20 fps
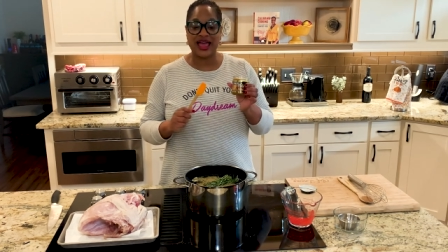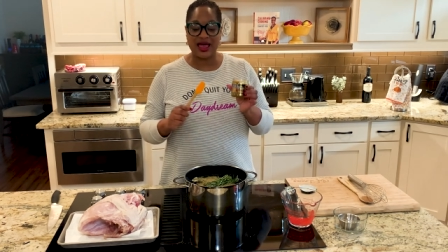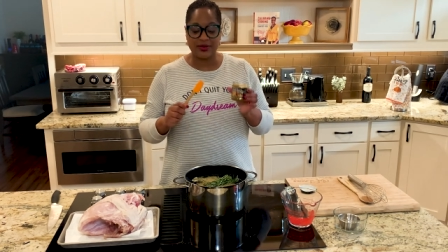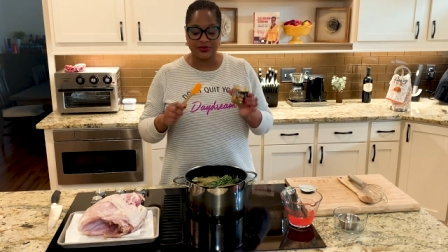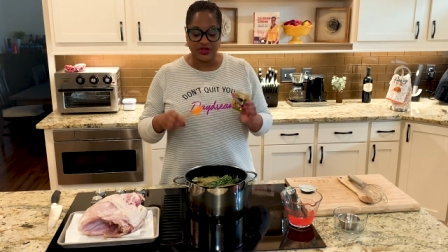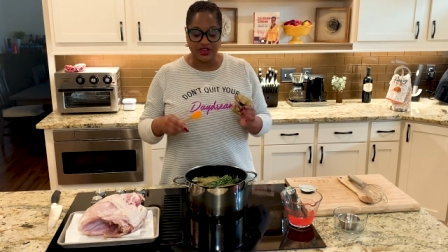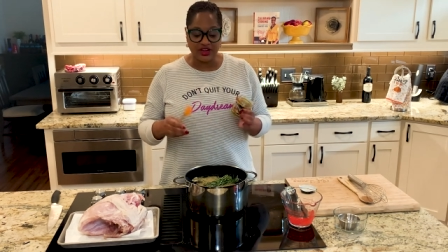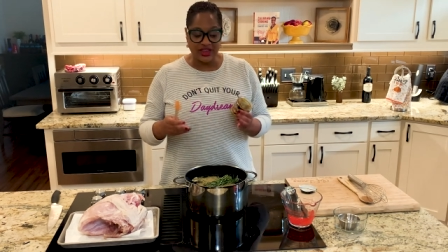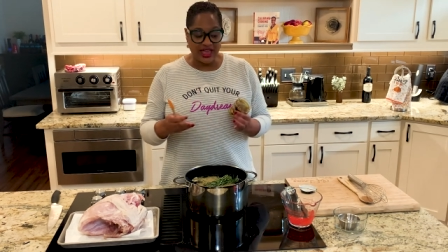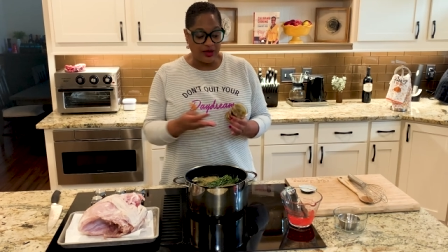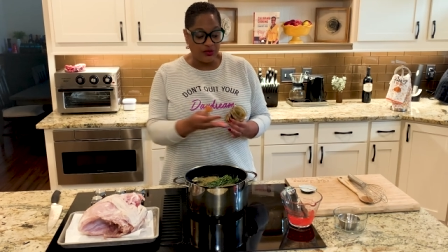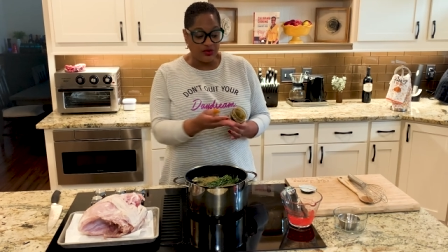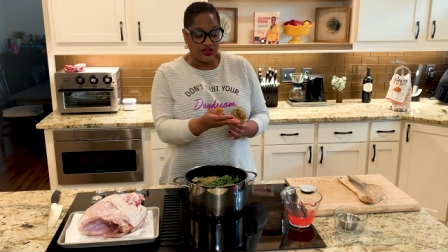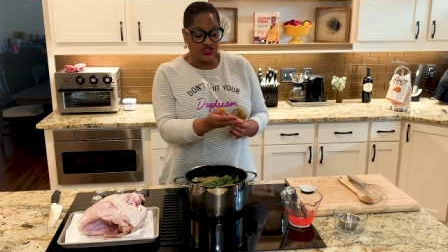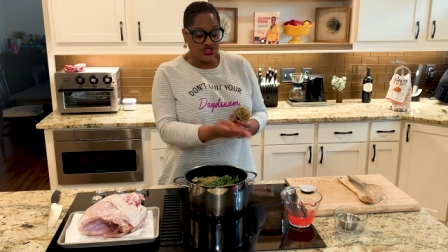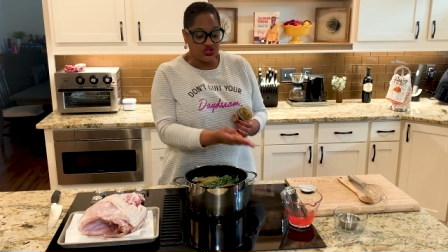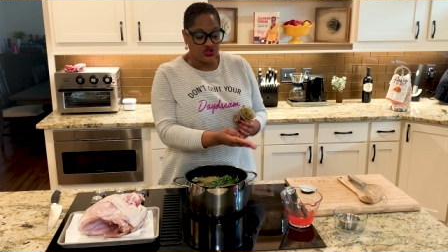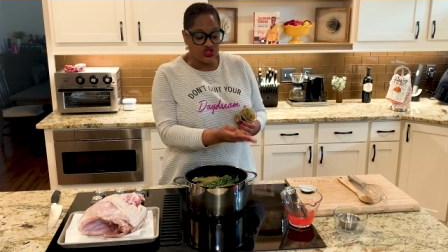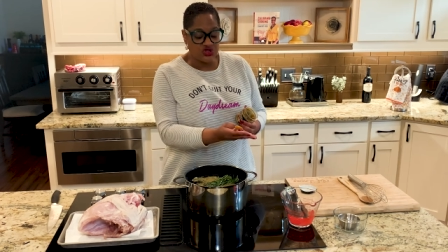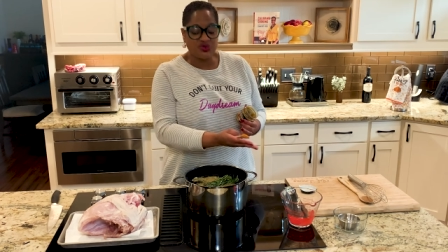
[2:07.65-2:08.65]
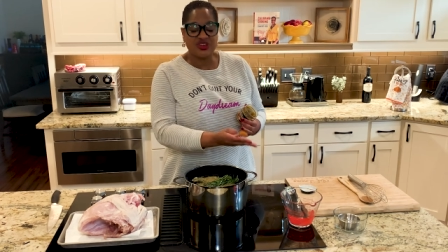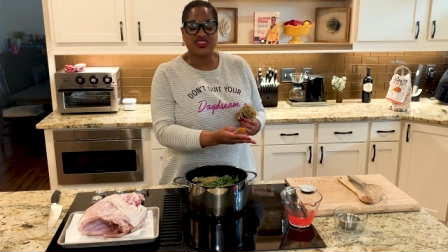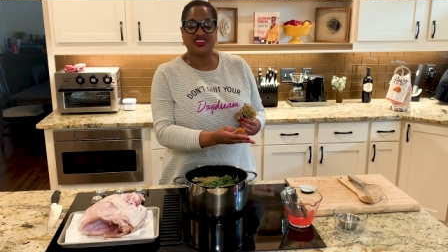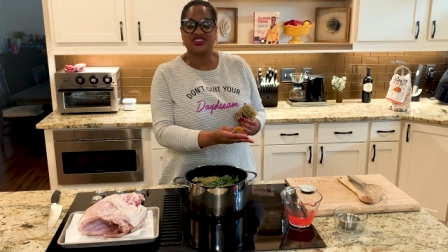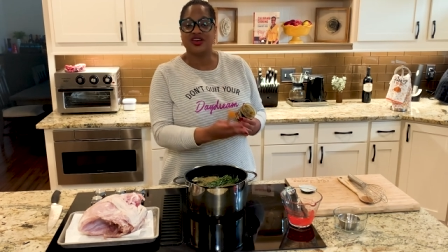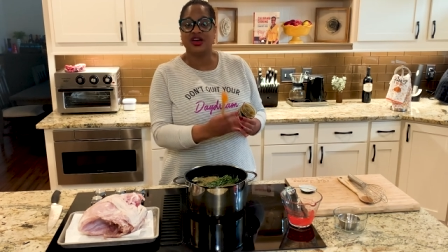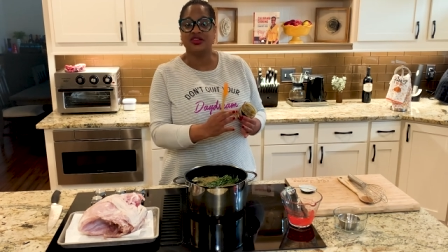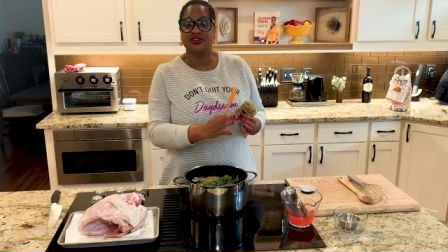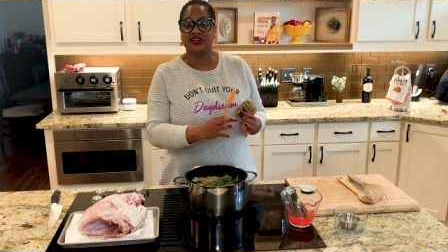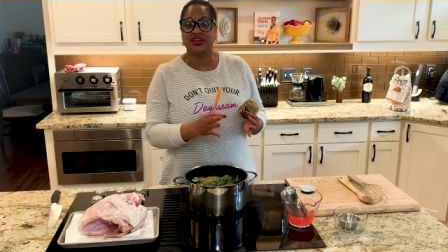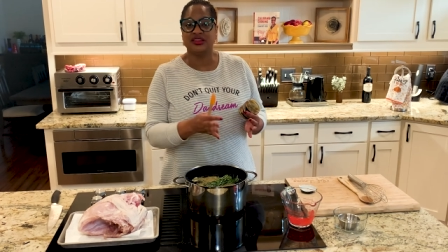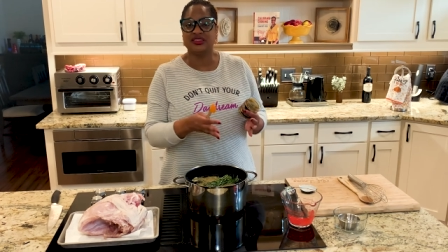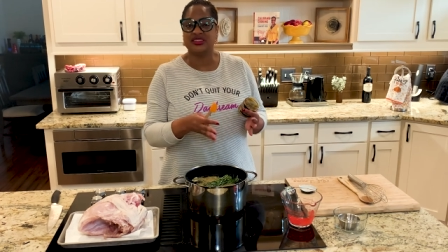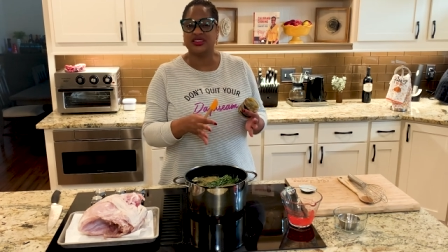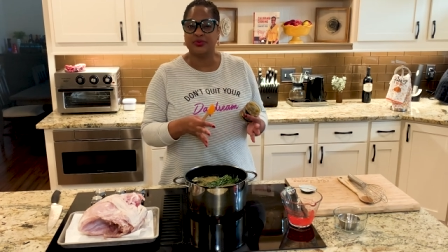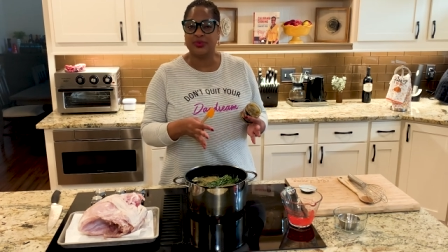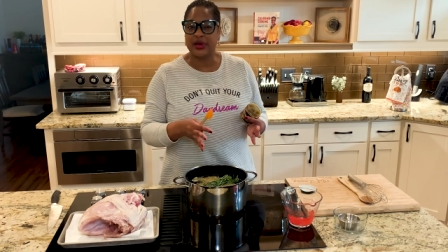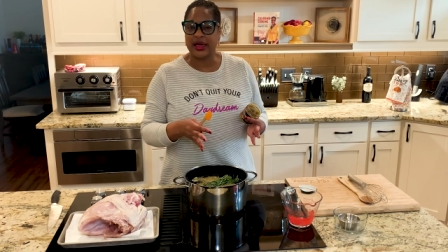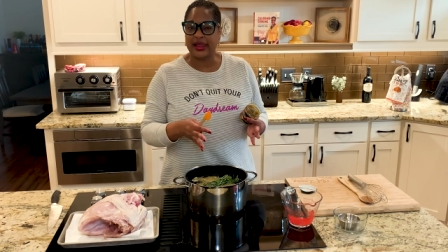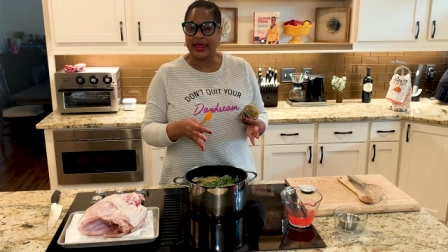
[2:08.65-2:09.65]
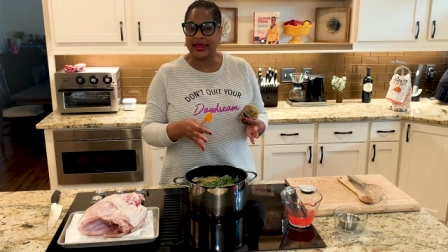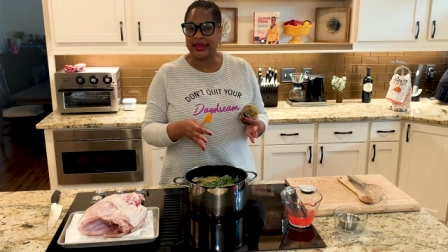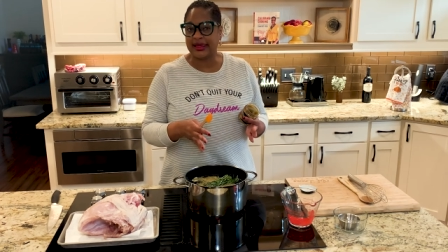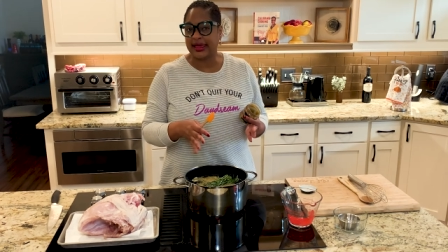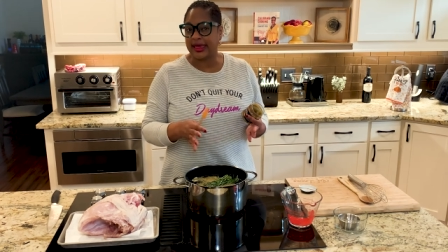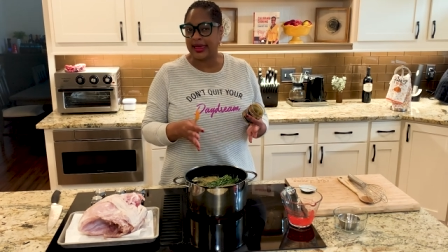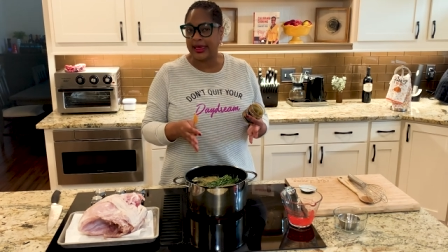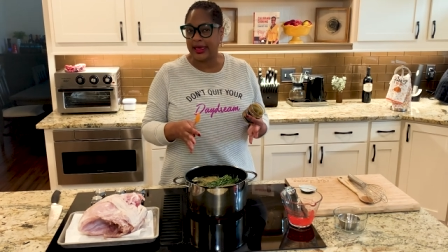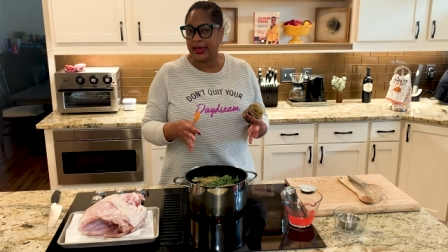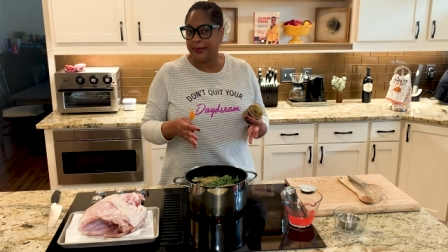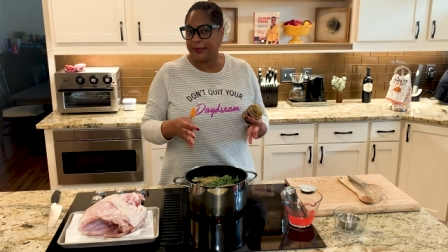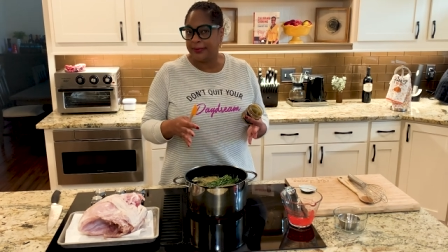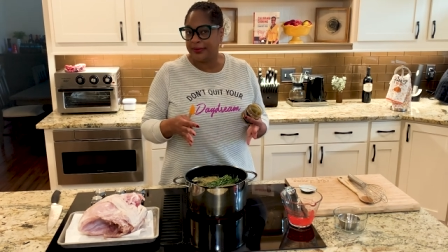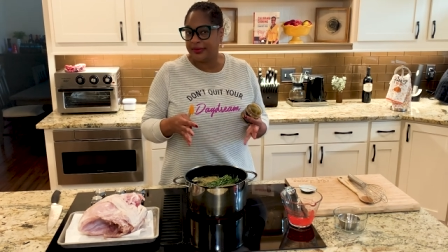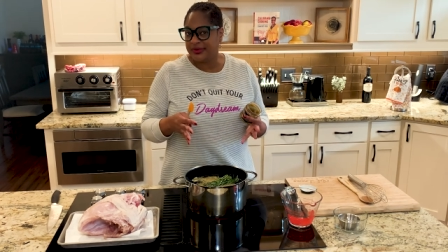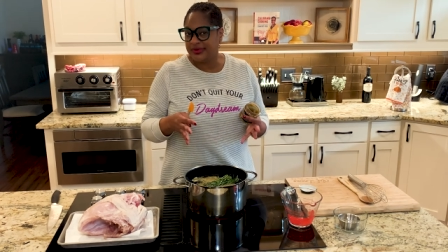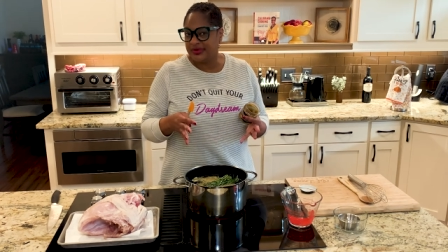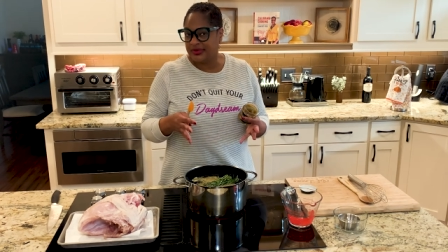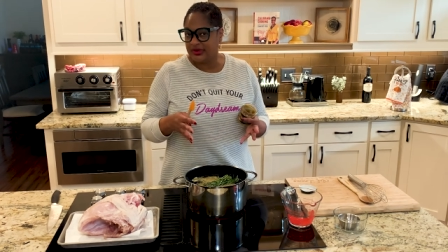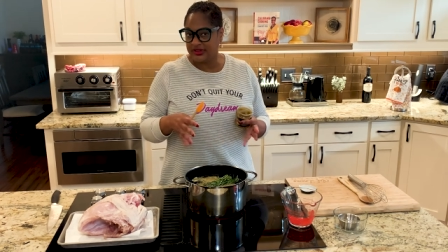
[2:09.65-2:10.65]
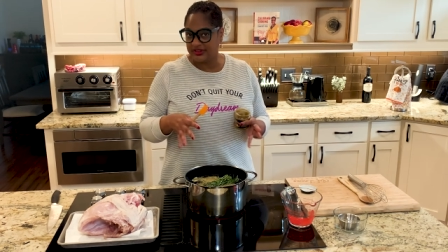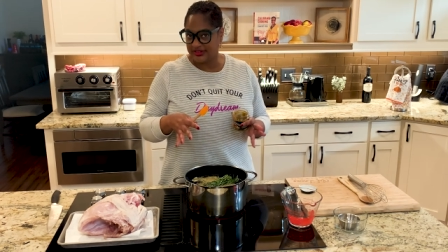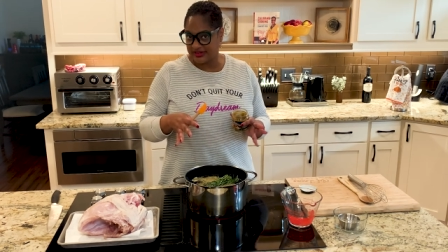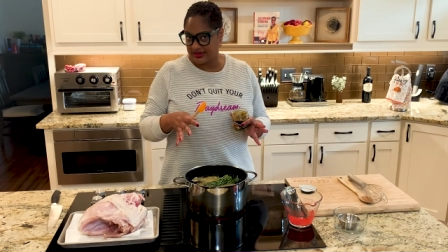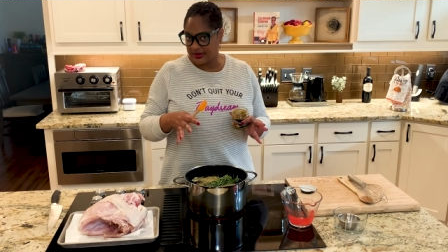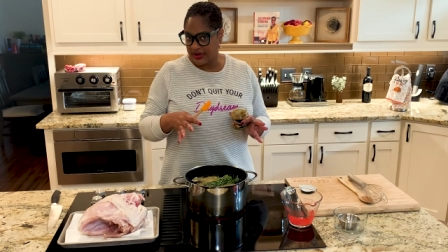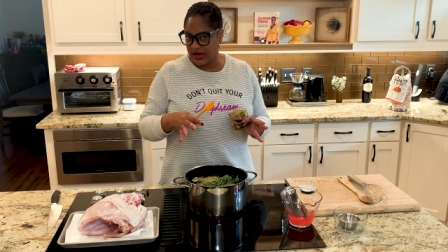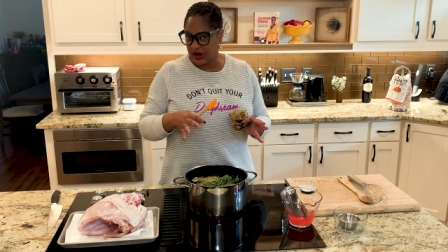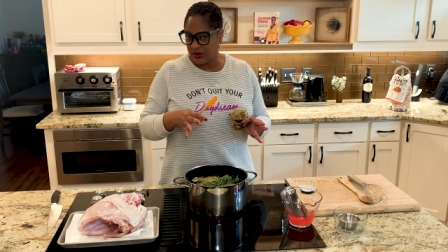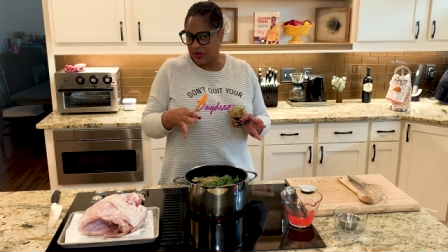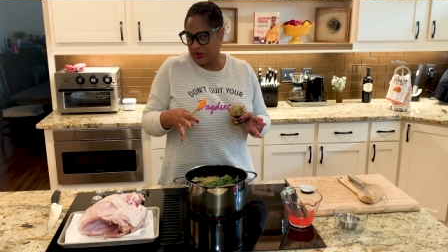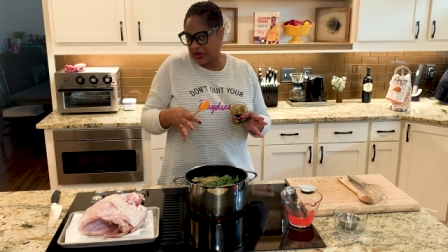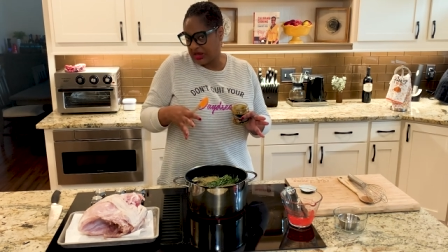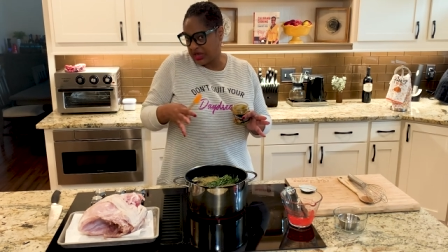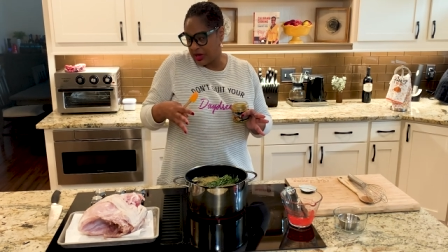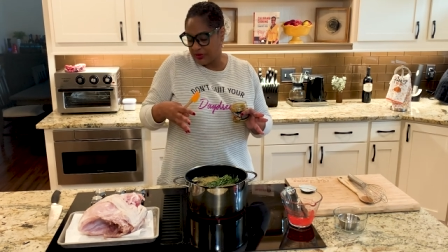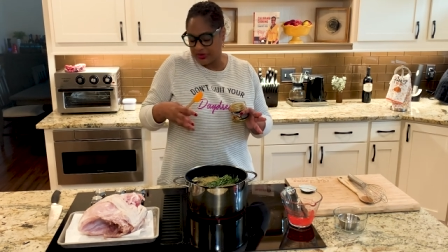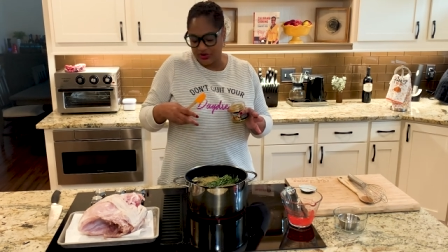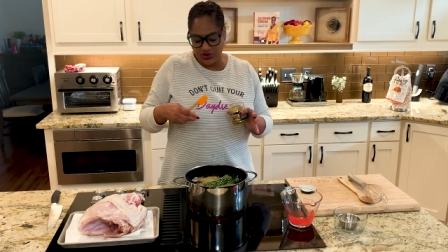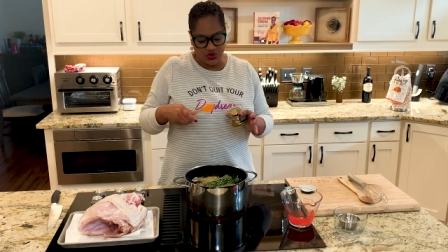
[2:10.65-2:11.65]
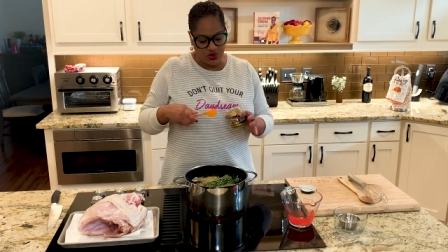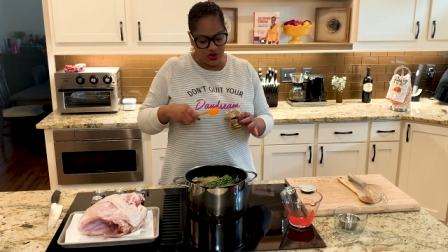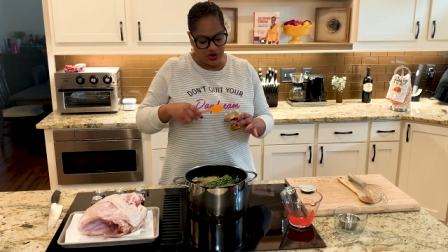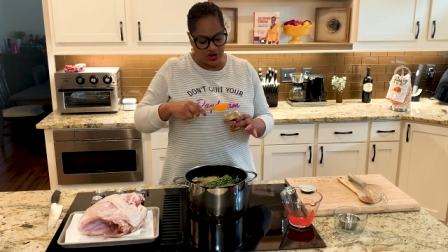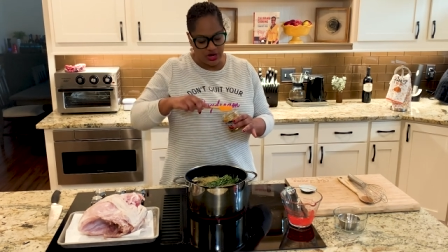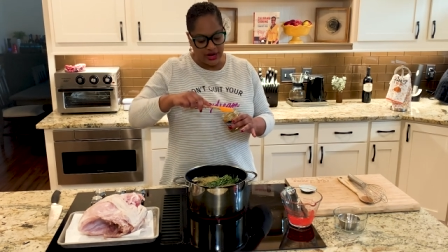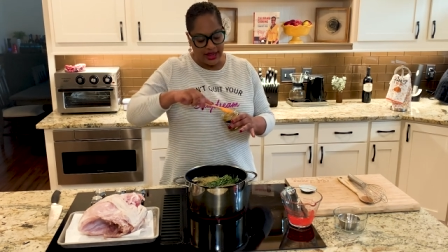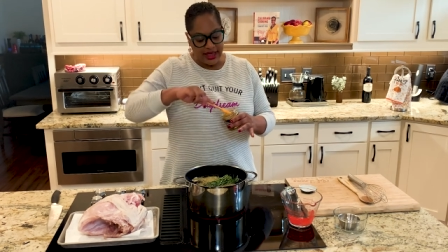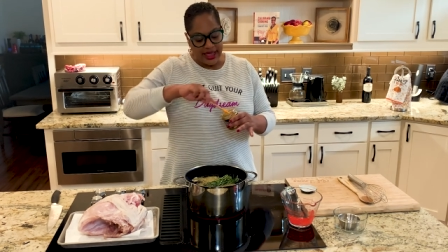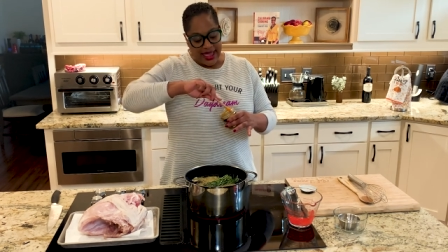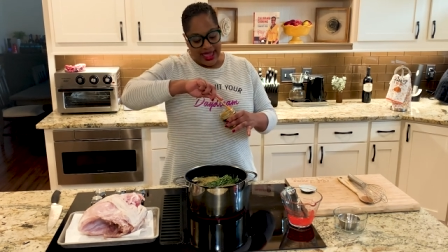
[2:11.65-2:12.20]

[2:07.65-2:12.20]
I'm gonna, I reduced my salt down to about like a cup, just about maybe a cup and a quarter.